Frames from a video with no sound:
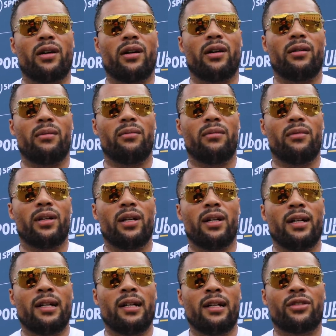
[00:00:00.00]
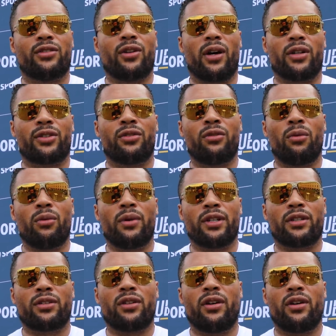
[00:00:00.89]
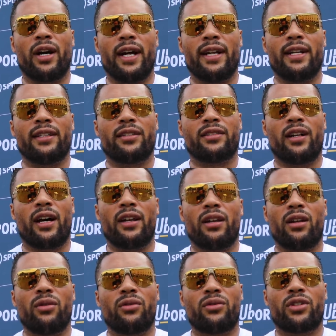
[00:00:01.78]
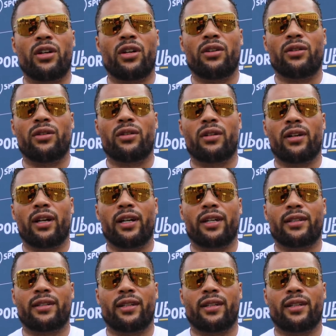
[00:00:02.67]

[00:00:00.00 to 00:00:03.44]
Um, so I saw what he's got, and he's like no joke. Like